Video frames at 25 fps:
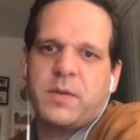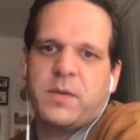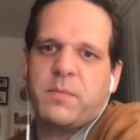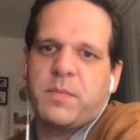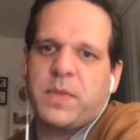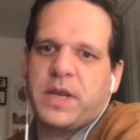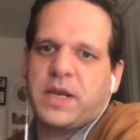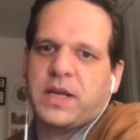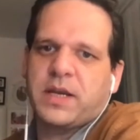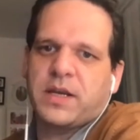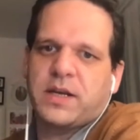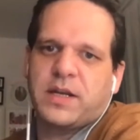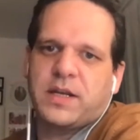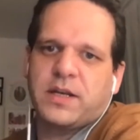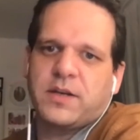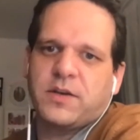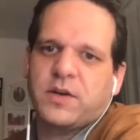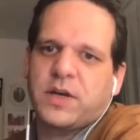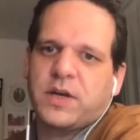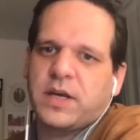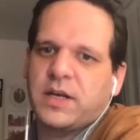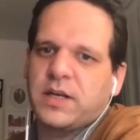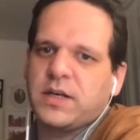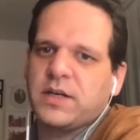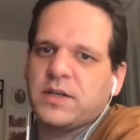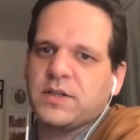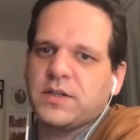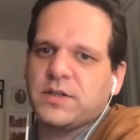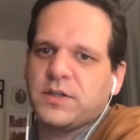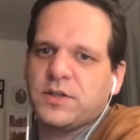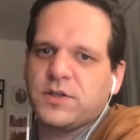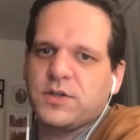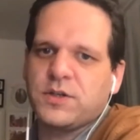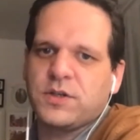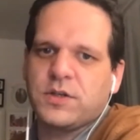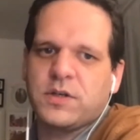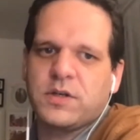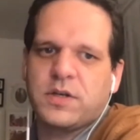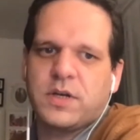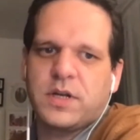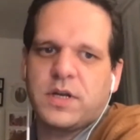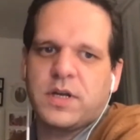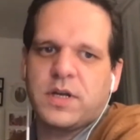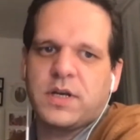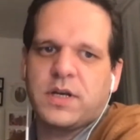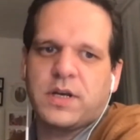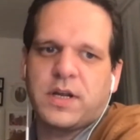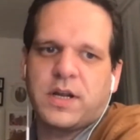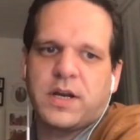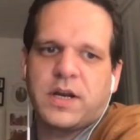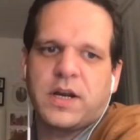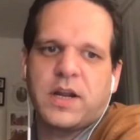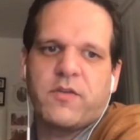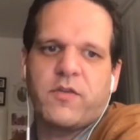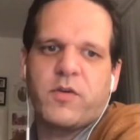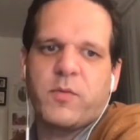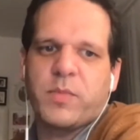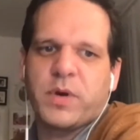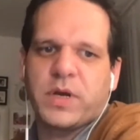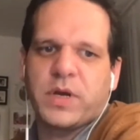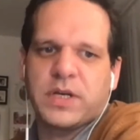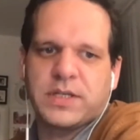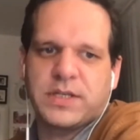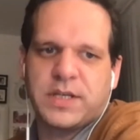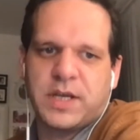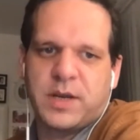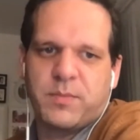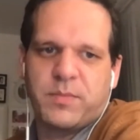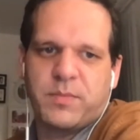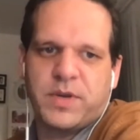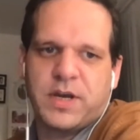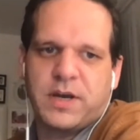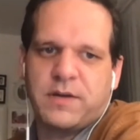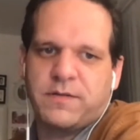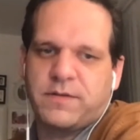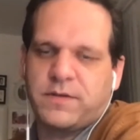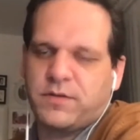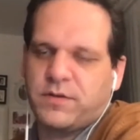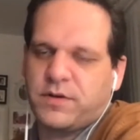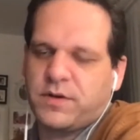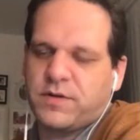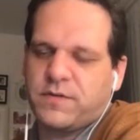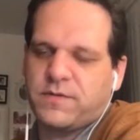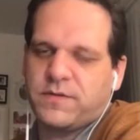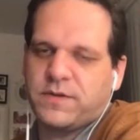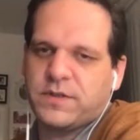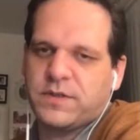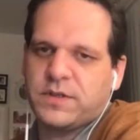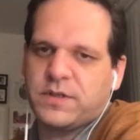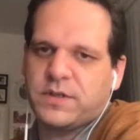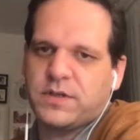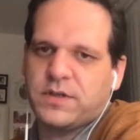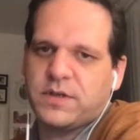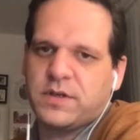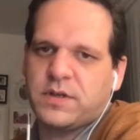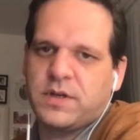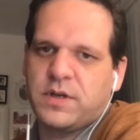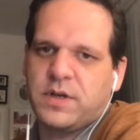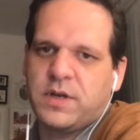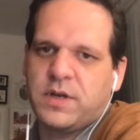make an educated decision, and then everybody's happy after a conversation.